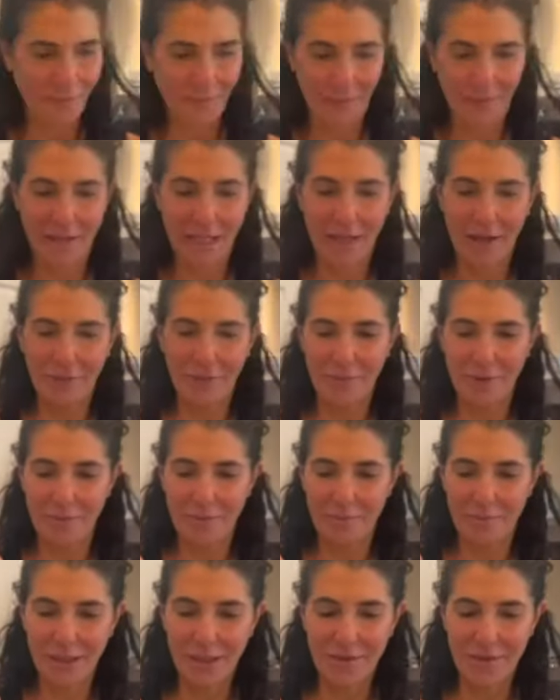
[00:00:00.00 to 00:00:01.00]
Now the
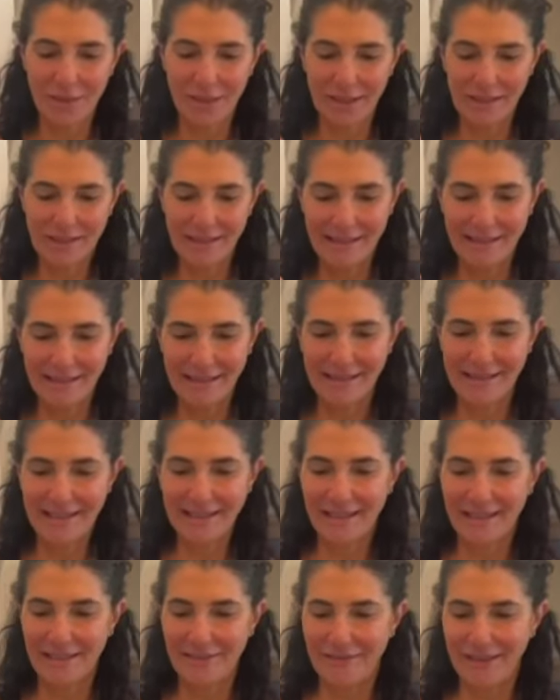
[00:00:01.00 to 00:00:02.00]
big ones, this is
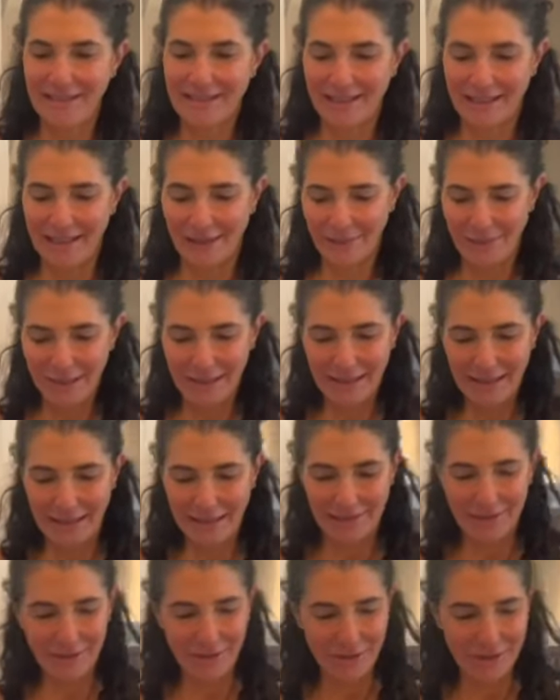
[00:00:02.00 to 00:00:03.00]
kind of exciting. I really
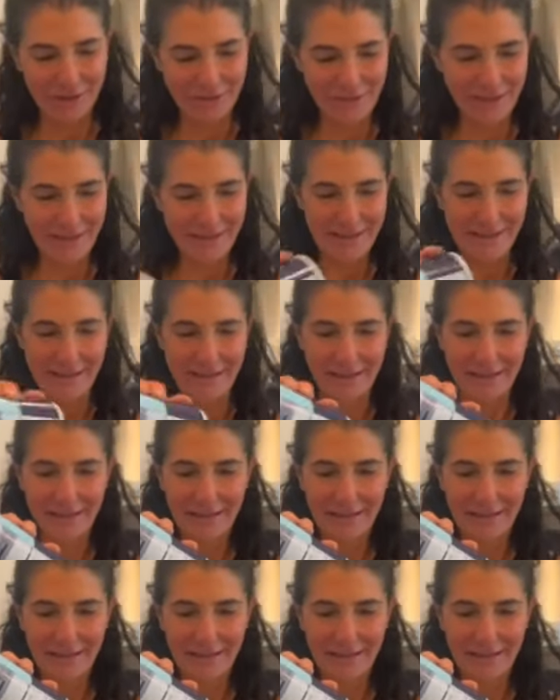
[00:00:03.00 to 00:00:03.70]
like the look of this thing.